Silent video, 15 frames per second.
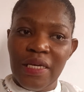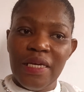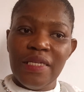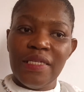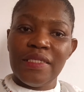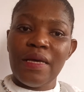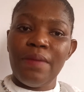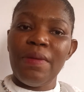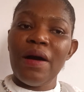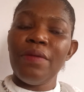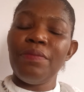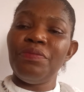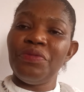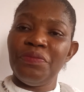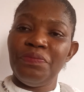It is
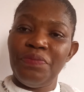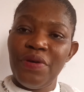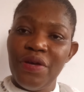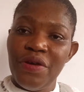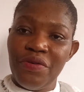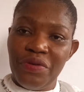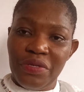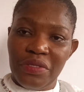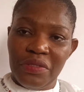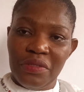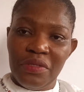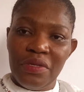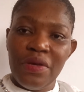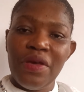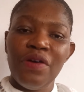about preparing
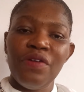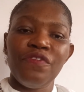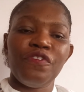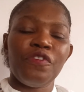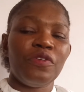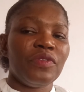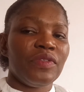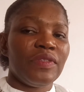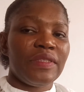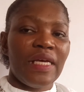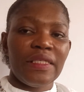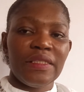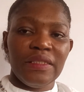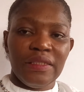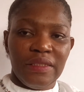for
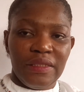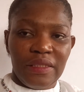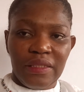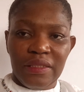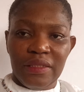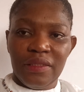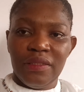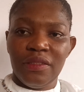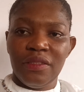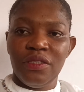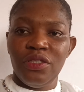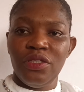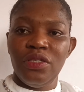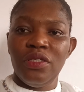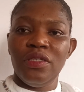uncertainty.
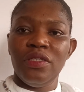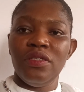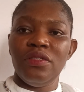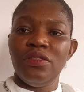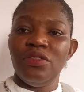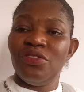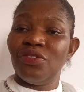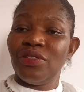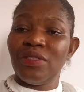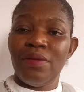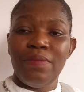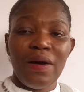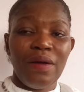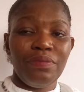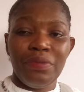It's not
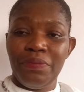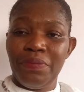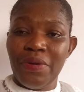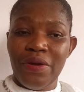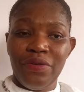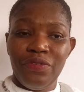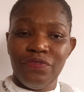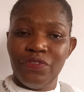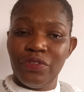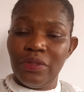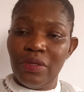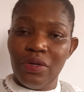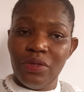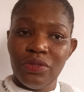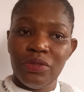about preparing for
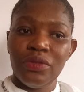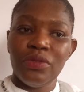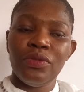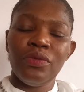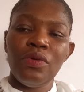loss.